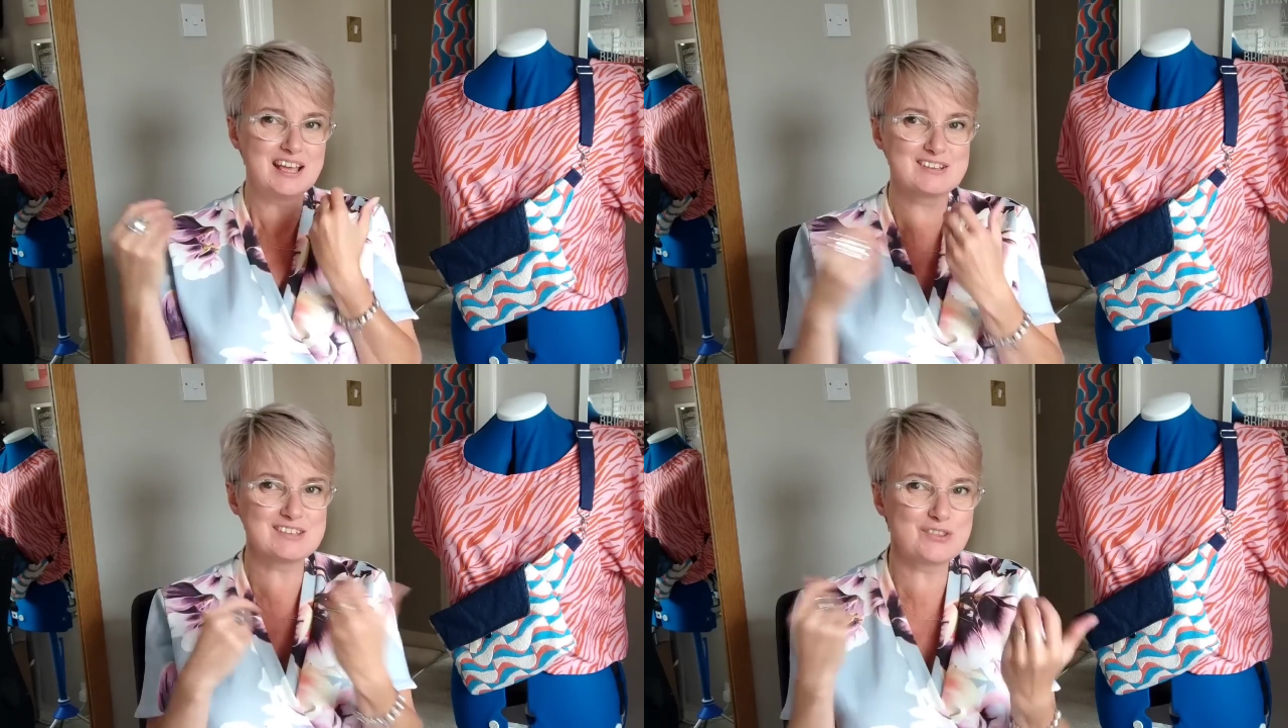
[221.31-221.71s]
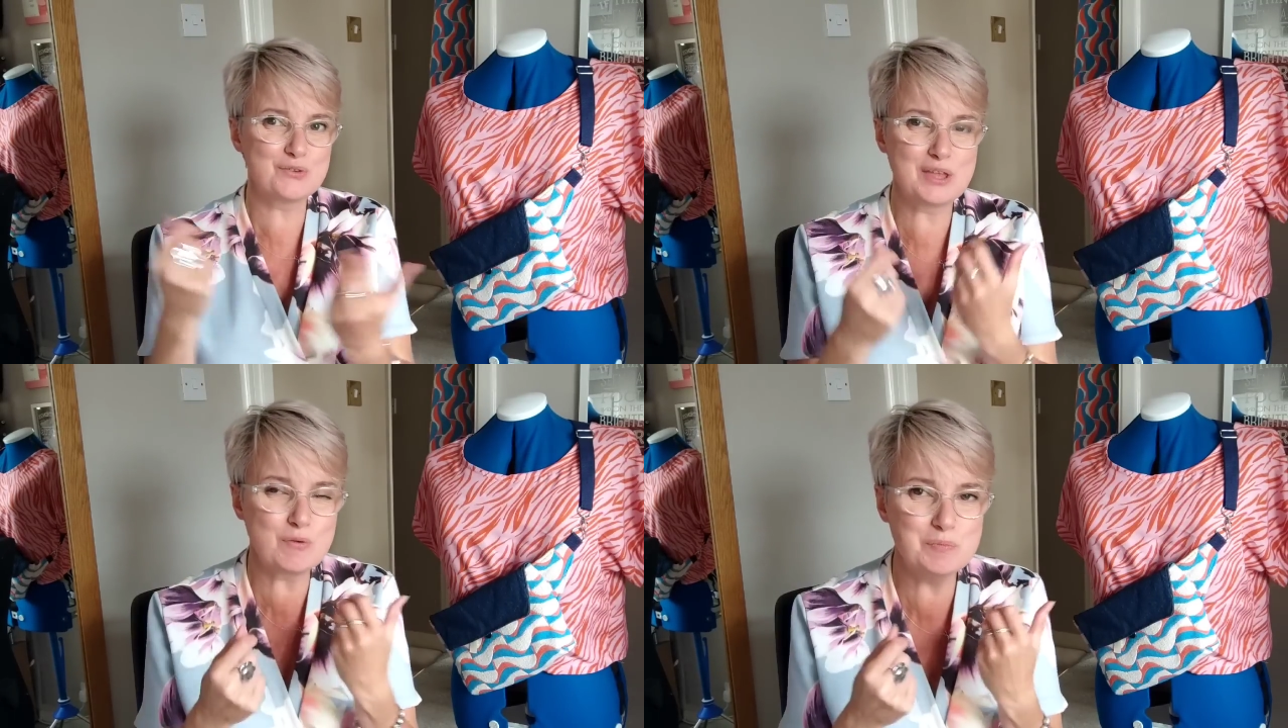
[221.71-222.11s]
because I
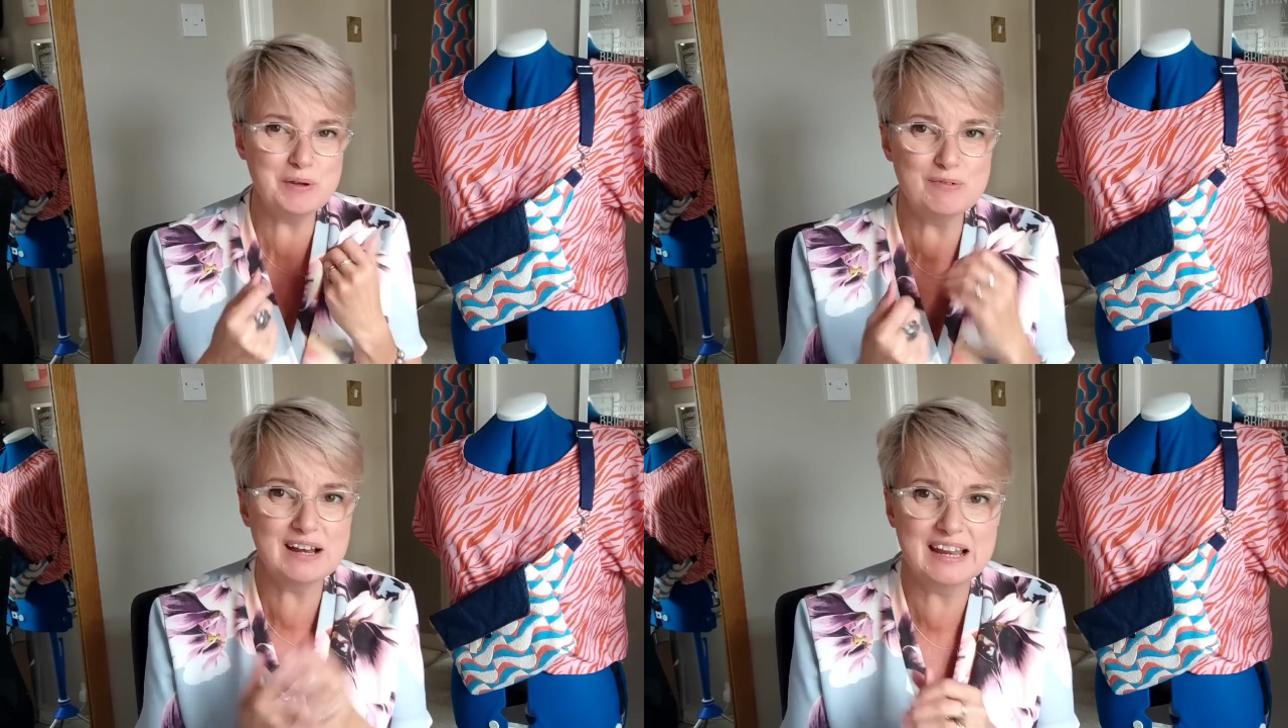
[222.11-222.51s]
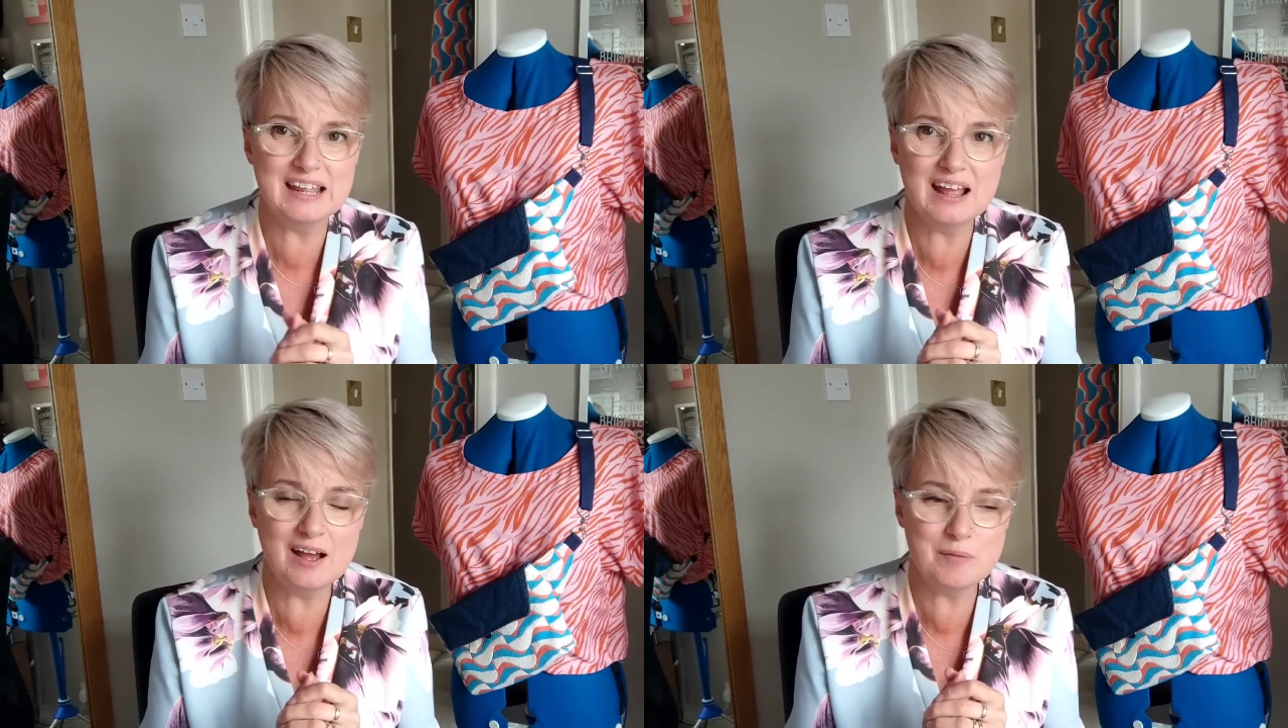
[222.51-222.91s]
thought that would be
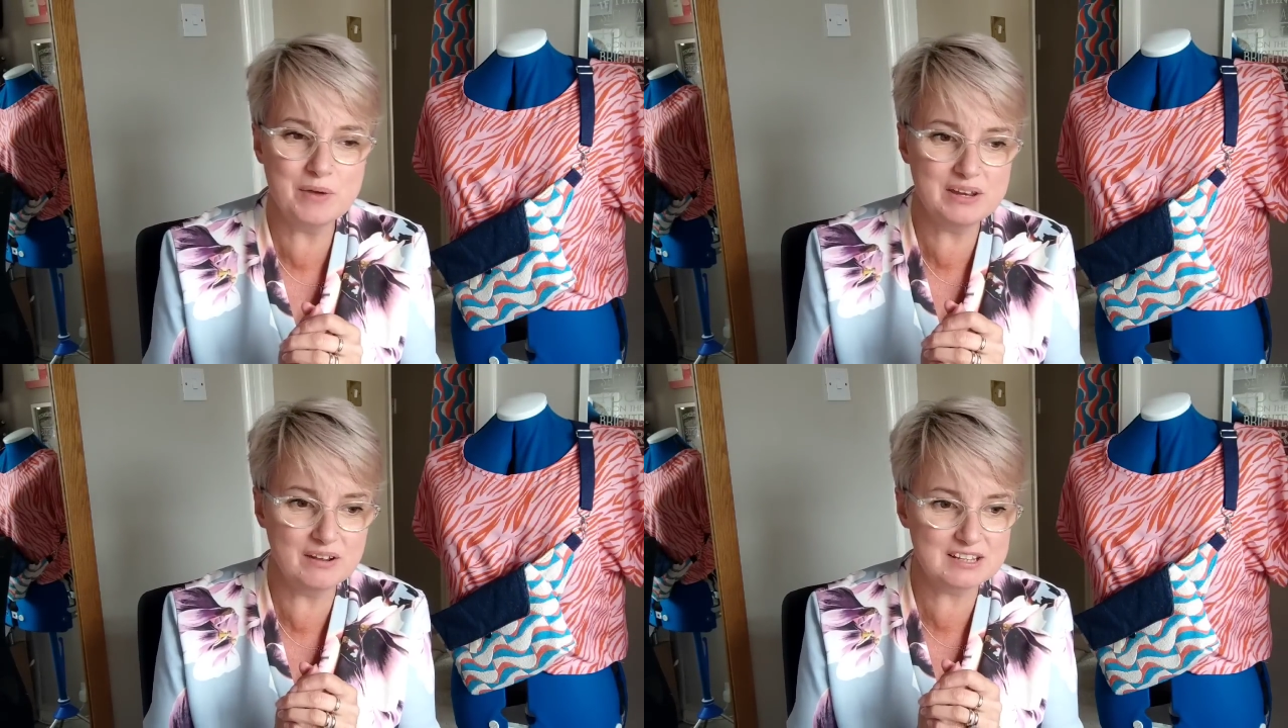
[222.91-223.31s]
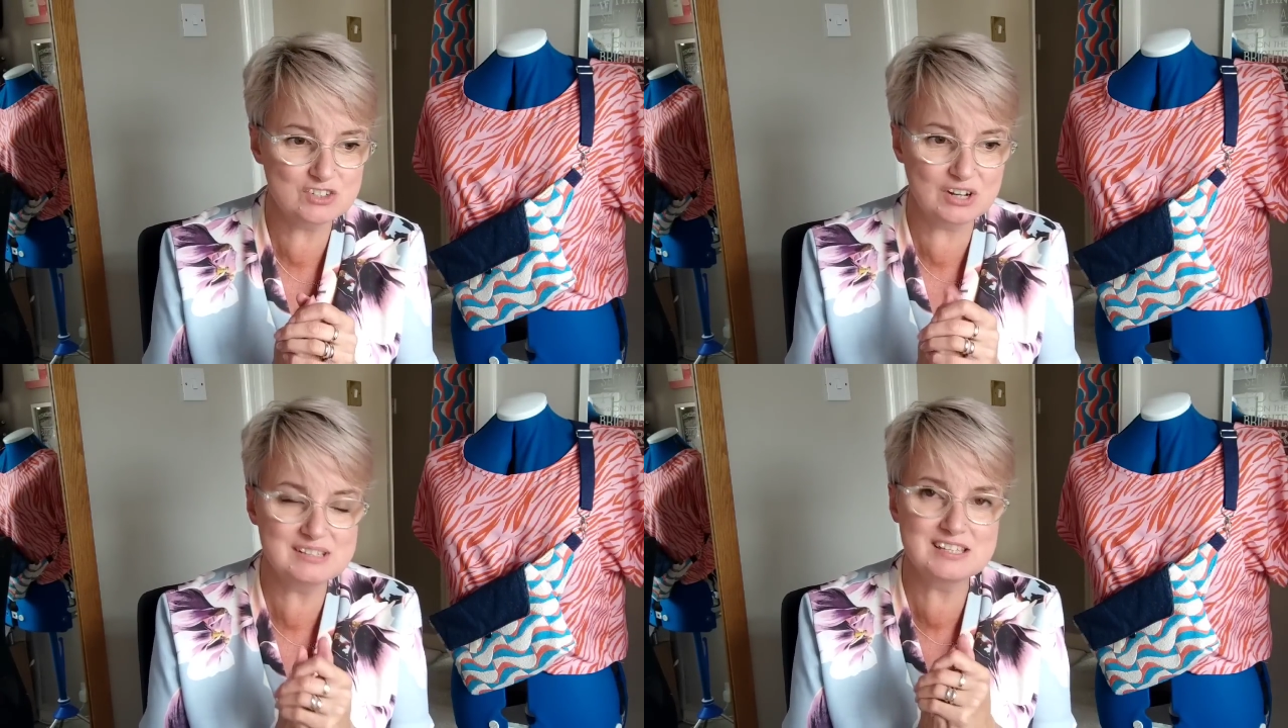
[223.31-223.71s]
really a nice
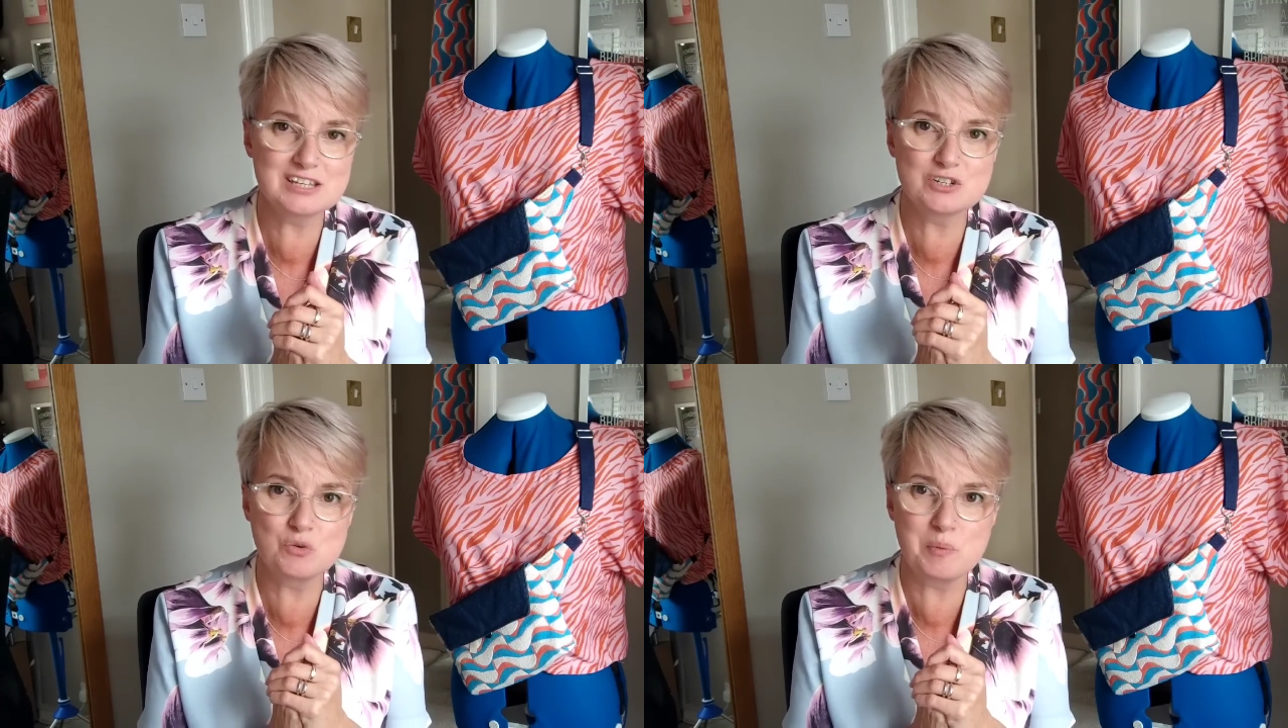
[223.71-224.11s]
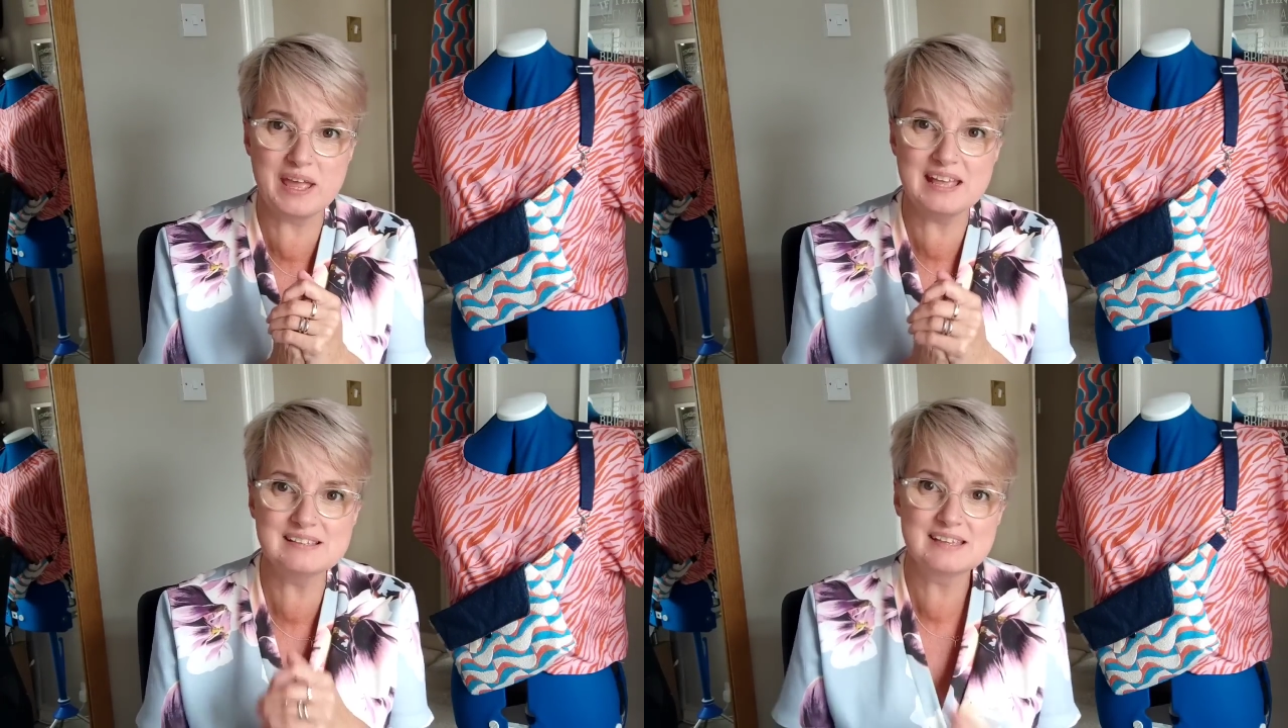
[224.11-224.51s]
transitional
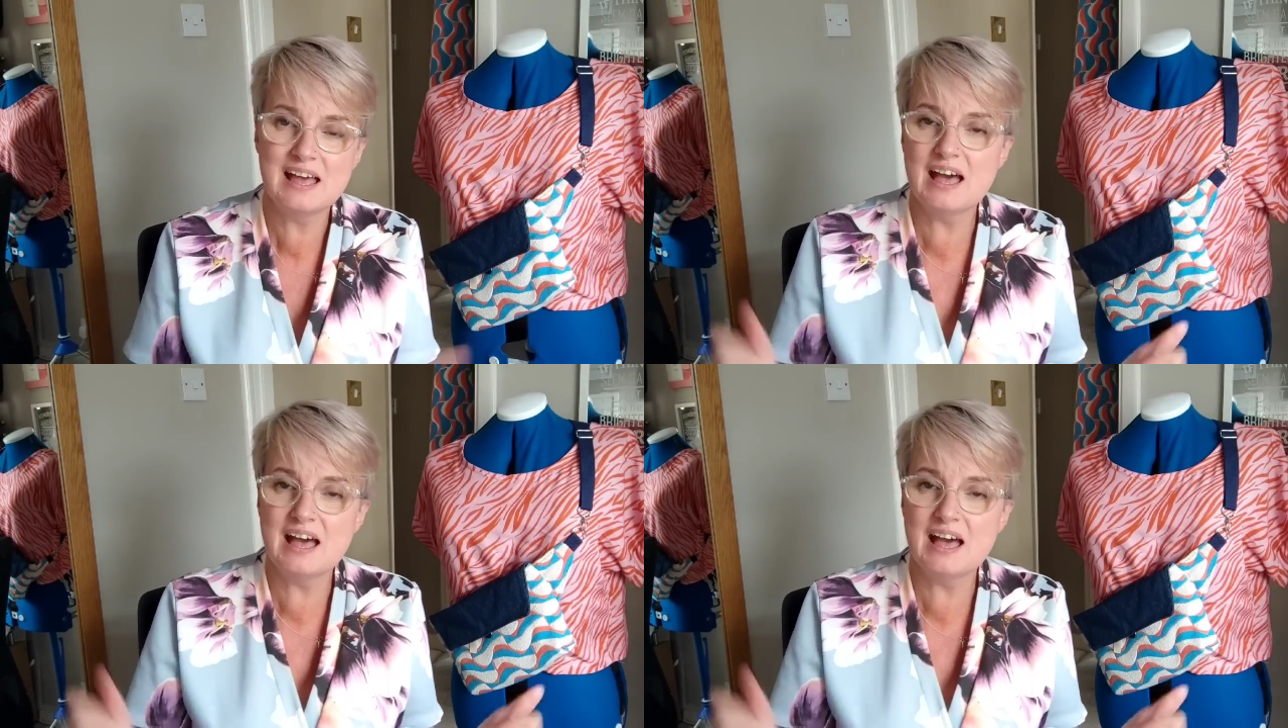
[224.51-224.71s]
piece,